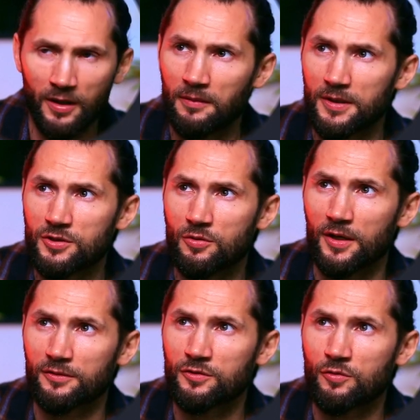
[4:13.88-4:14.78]
it's
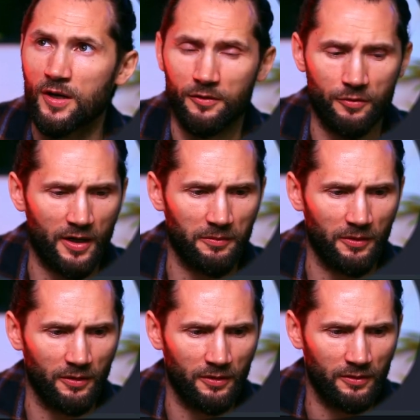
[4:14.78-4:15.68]
quite
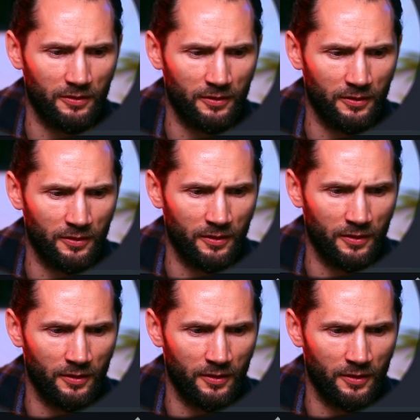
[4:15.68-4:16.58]
incredible.
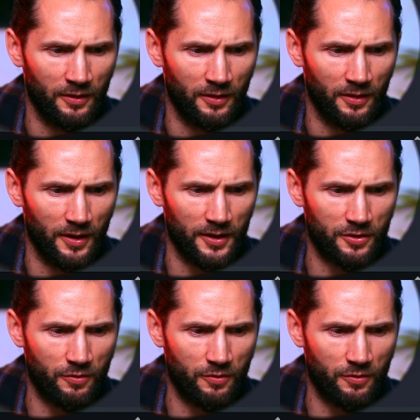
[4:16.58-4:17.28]
It's